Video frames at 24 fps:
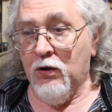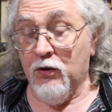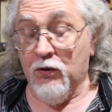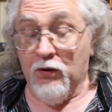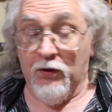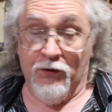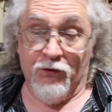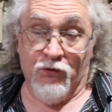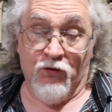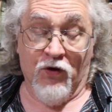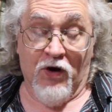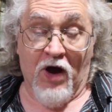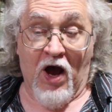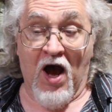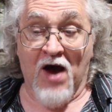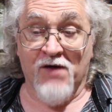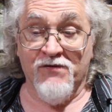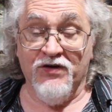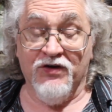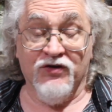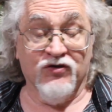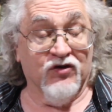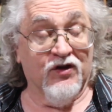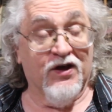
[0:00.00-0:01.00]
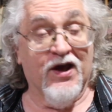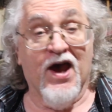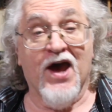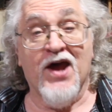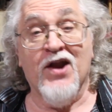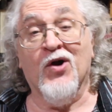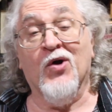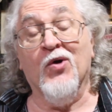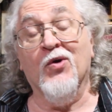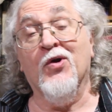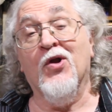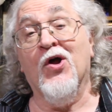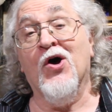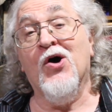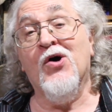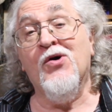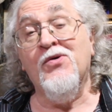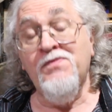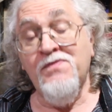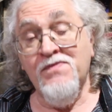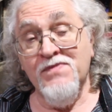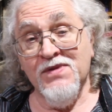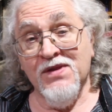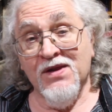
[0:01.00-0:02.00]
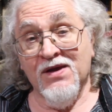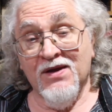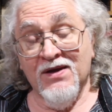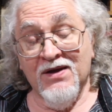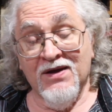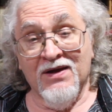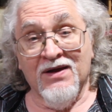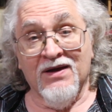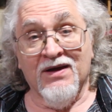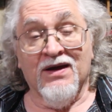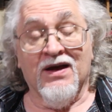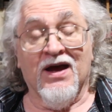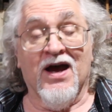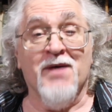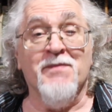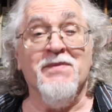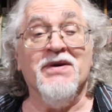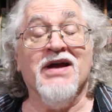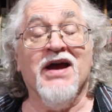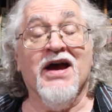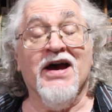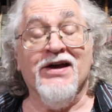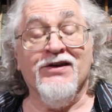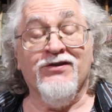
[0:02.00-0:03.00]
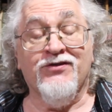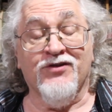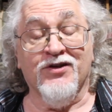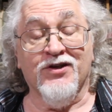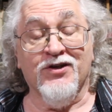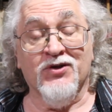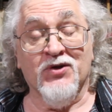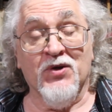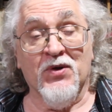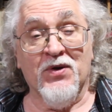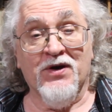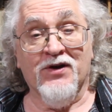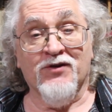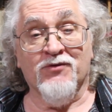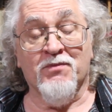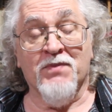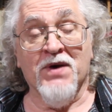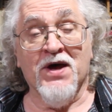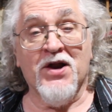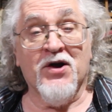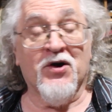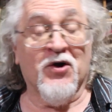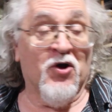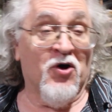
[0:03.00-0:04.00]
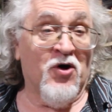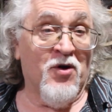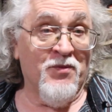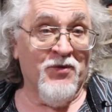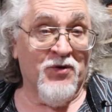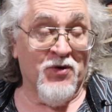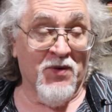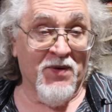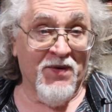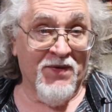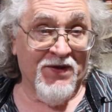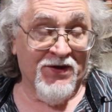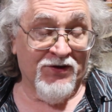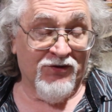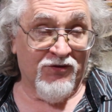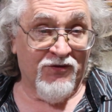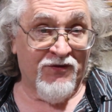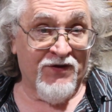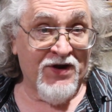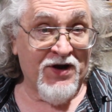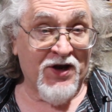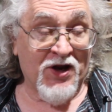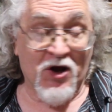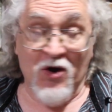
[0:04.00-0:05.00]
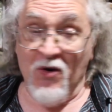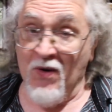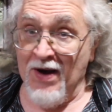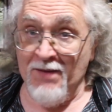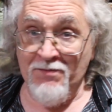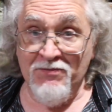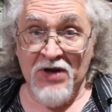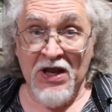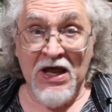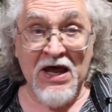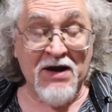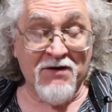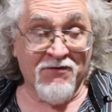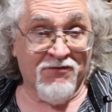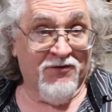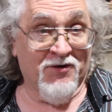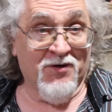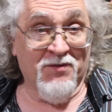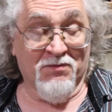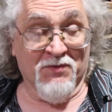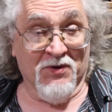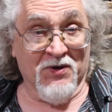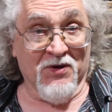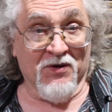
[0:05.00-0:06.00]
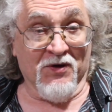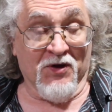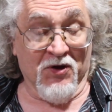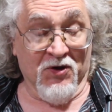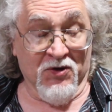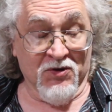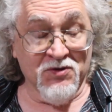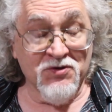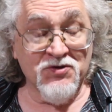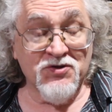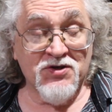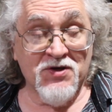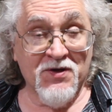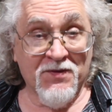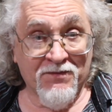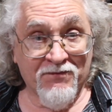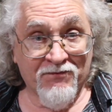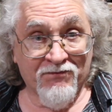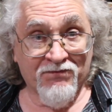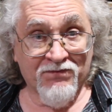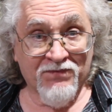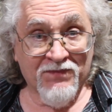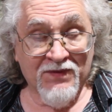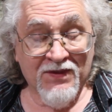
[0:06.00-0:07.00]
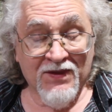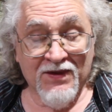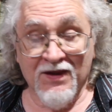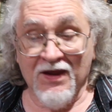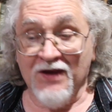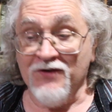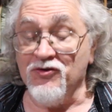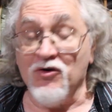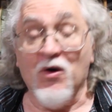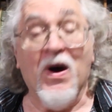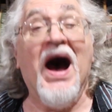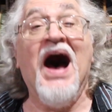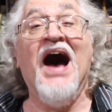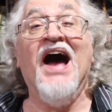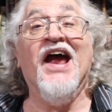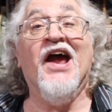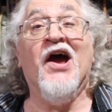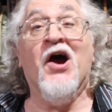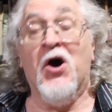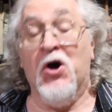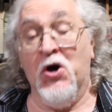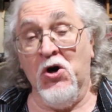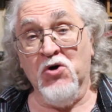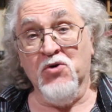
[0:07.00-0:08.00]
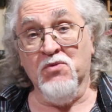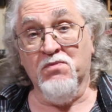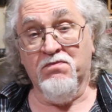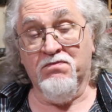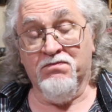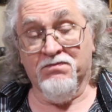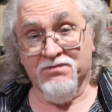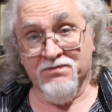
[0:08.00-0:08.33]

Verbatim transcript: Well, obviously I don't know. I'm a guy sitting on his butt at home doing this video. I'm not a football coach. So I hope